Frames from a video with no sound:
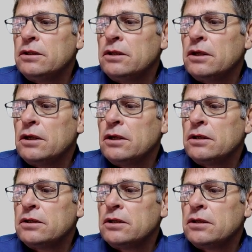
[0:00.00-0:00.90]

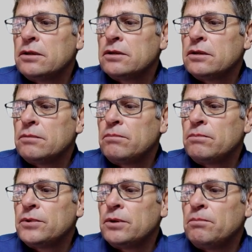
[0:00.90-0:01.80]

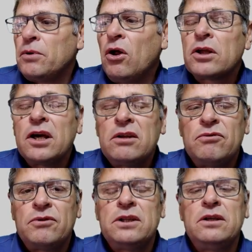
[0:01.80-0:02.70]
the bulkhead
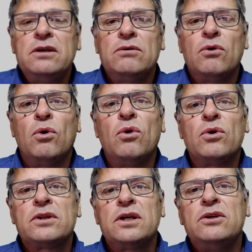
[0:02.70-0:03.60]
fitting
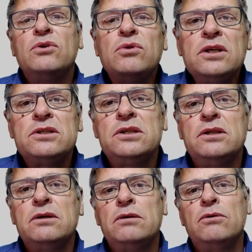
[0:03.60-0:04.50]
or the
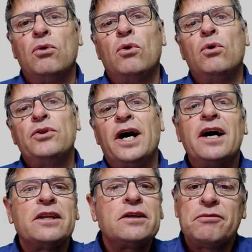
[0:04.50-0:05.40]
uniseal or the
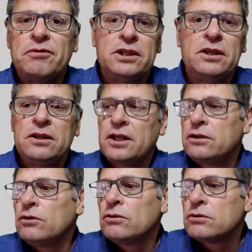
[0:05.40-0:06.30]
other fitting
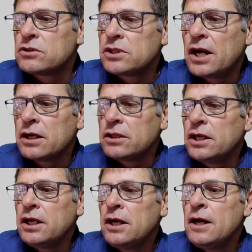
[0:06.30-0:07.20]
that you construct
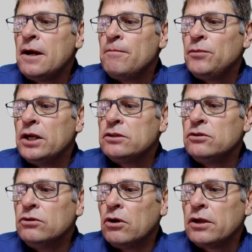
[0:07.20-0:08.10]
there's
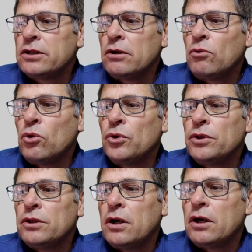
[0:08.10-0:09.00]
not a
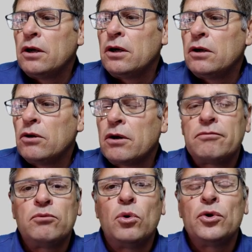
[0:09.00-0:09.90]
lot
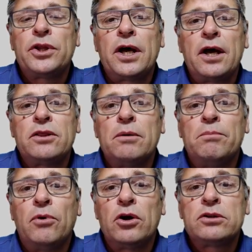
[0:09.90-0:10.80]
of water at the
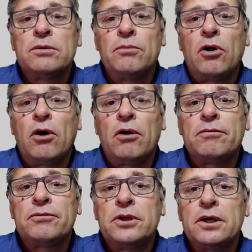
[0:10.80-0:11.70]
bottom
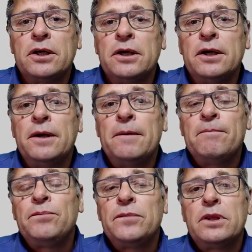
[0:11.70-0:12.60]
of the
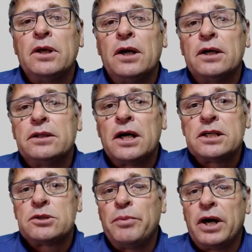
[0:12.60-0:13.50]

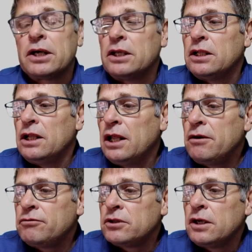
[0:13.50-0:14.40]
Dutch bucket
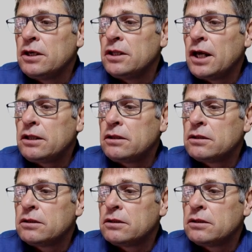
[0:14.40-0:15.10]
left. That